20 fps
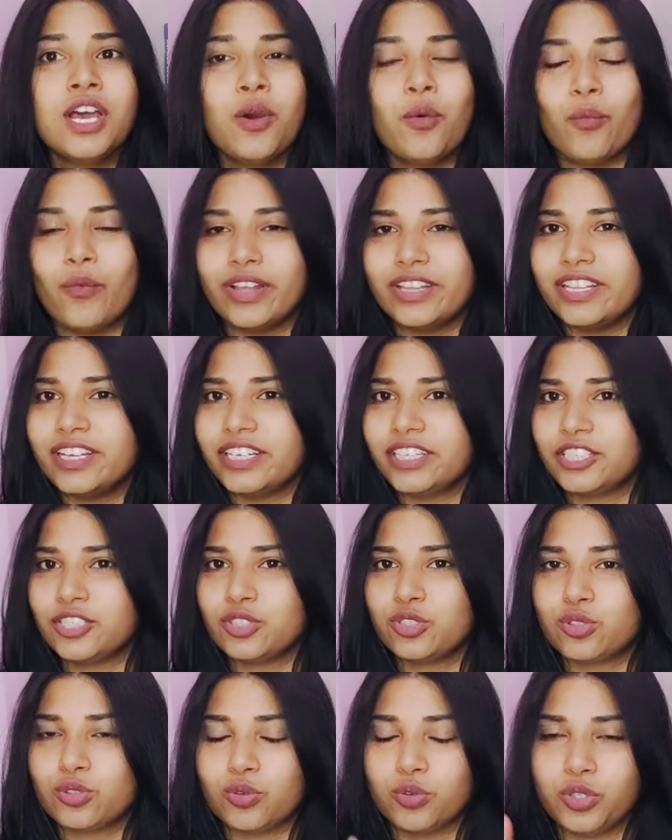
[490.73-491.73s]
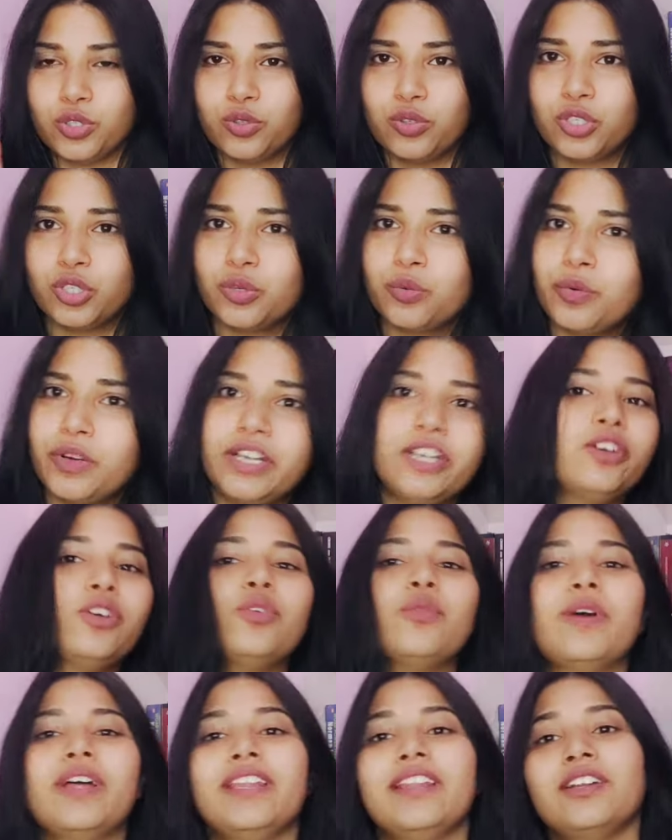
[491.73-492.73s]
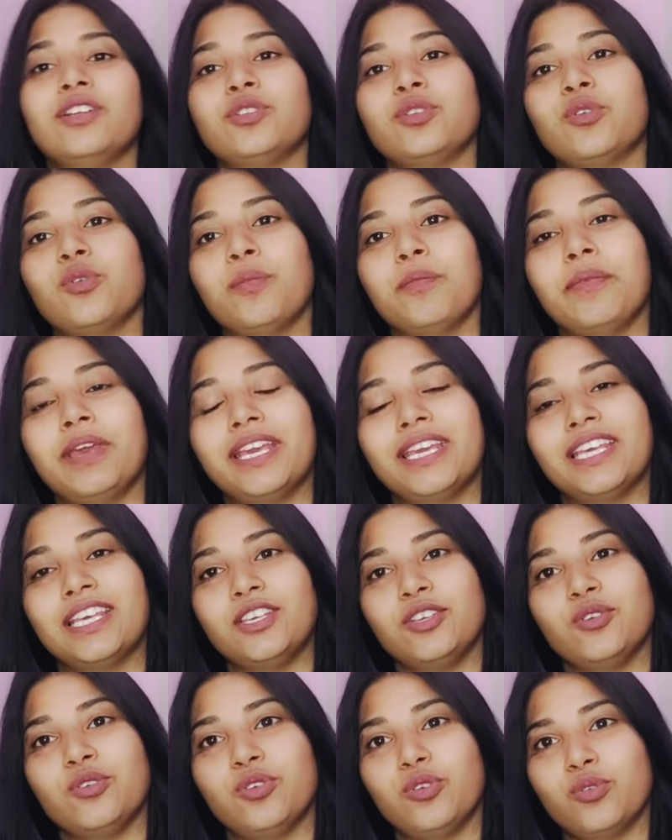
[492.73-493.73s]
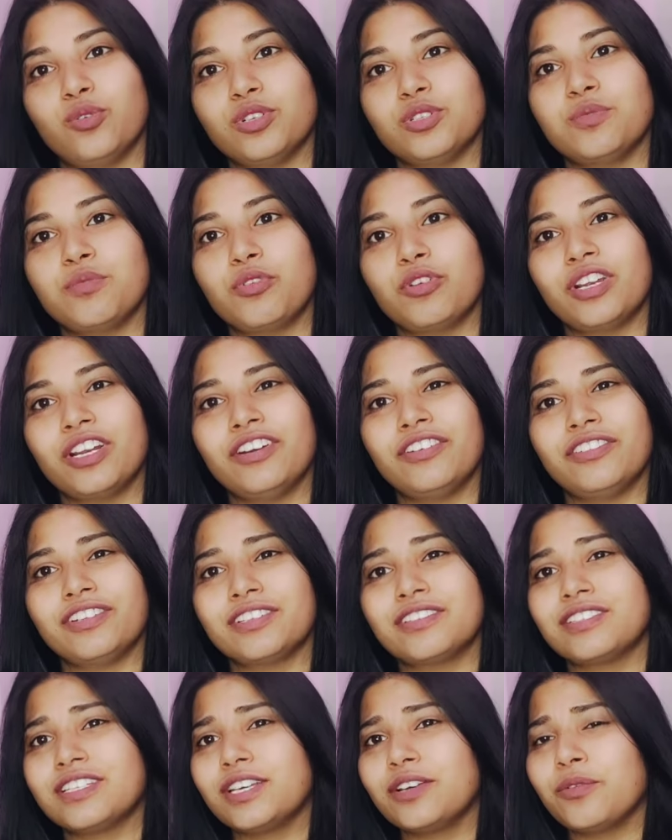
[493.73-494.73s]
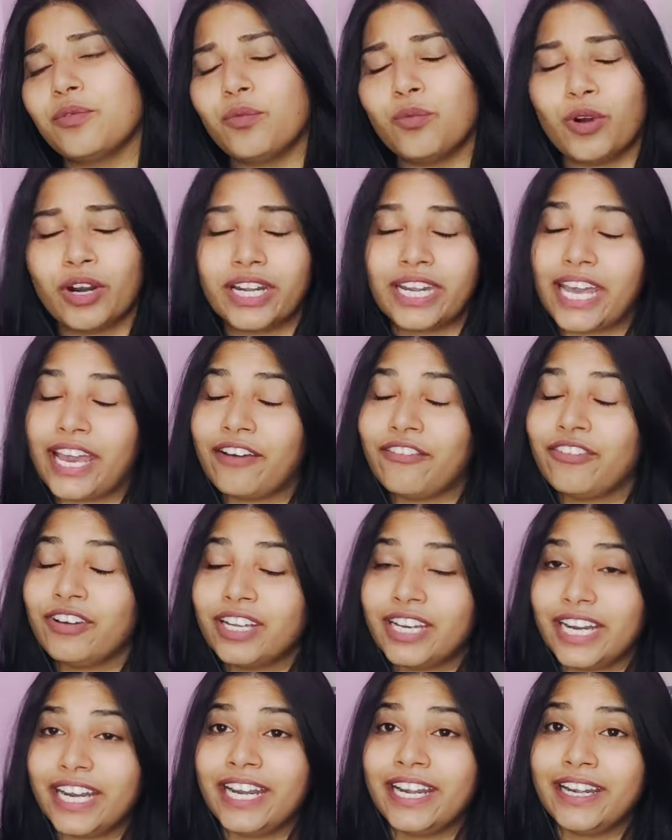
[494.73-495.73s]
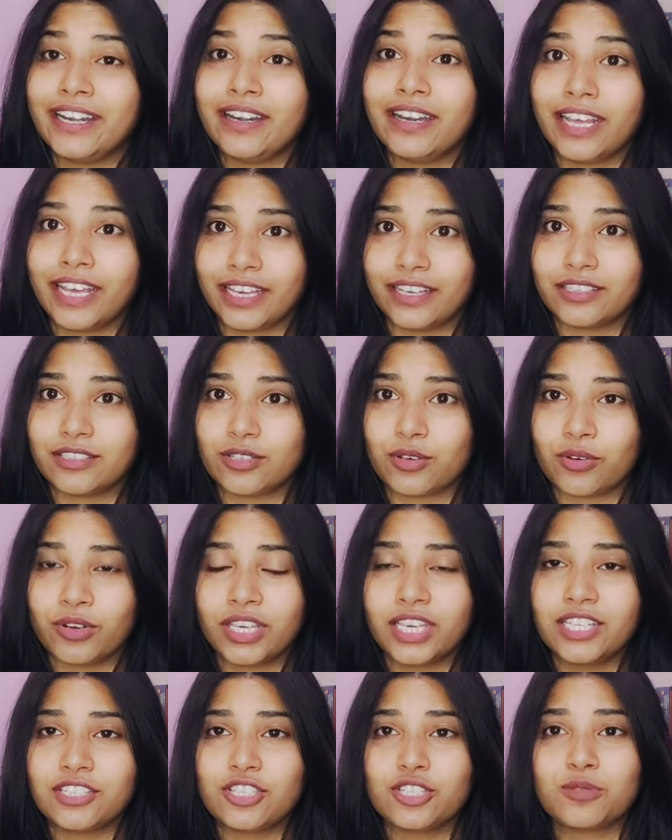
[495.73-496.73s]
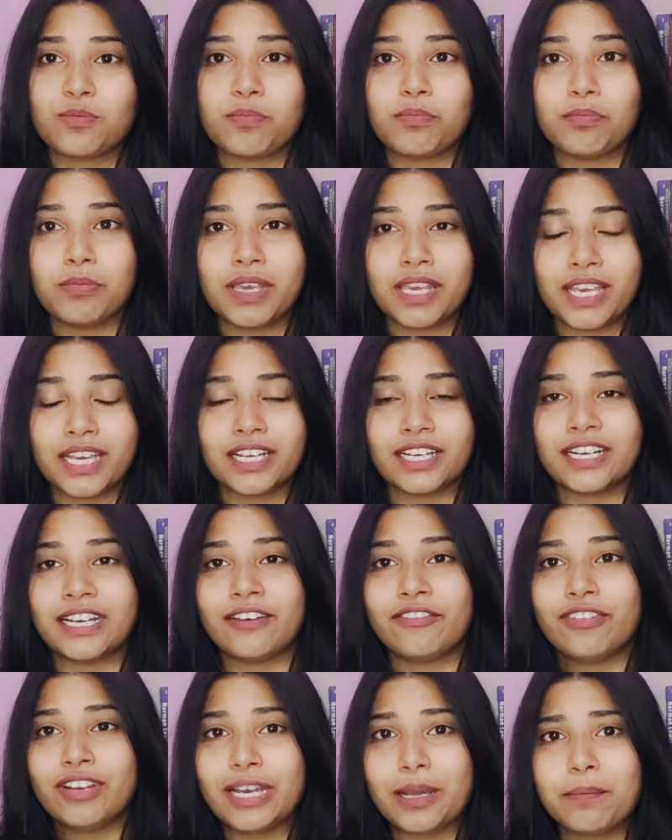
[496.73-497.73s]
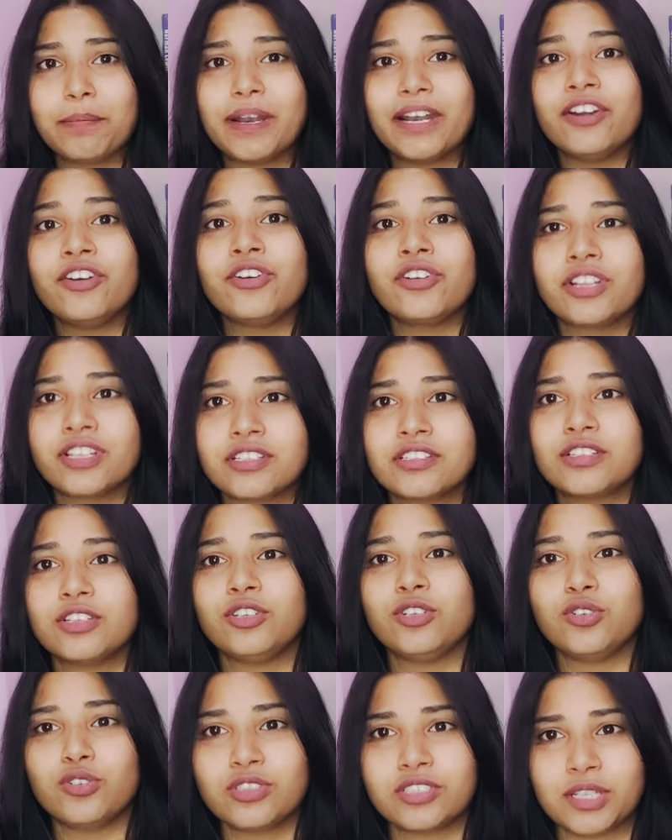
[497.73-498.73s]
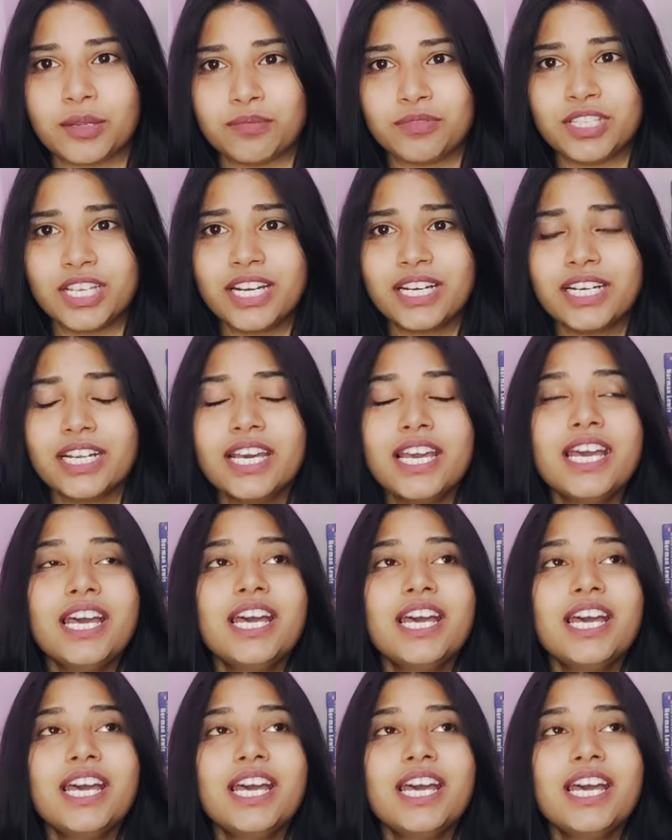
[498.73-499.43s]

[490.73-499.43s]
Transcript: whether it is through YouTube video, whether through making your notes more interesting, whatever it takes. Okay, just develop interest in your subject.